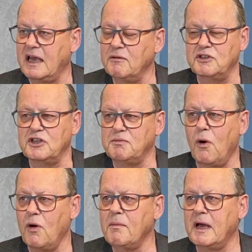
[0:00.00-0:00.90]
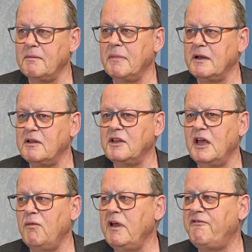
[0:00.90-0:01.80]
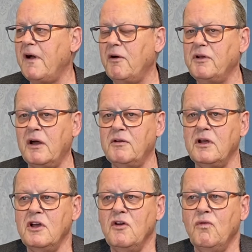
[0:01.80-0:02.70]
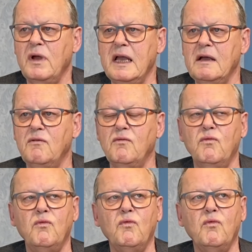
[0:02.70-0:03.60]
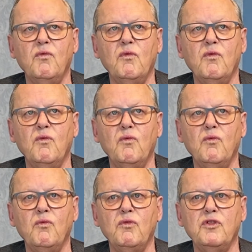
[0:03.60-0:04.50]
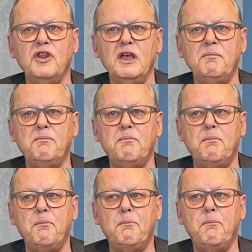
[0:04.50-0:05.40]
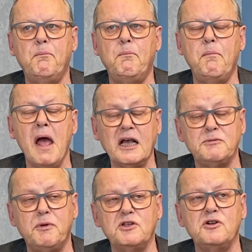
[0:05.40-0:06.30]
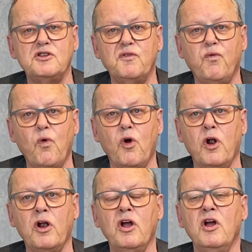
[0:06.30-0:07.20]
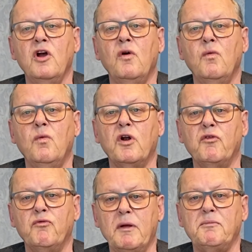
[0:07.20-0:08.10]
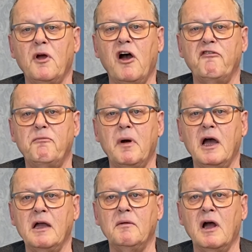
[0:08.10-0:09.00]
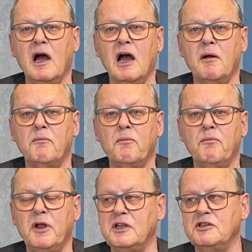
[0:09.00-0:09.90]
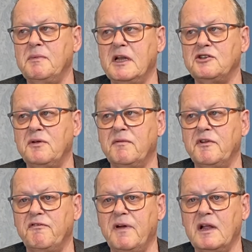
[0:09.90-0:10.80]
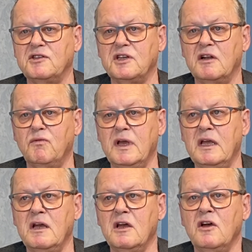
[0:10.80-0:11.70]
Yeah, he was a smoker. We found out, the ex-prisoners of war were ripped off by Britain's Ministry of Defense, and we